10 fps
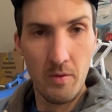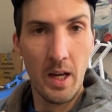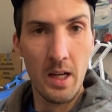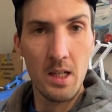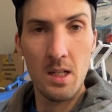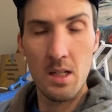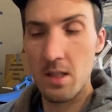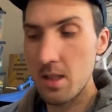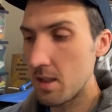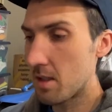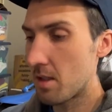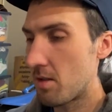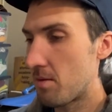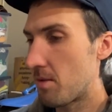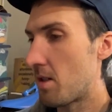that here. And
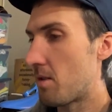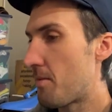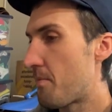so,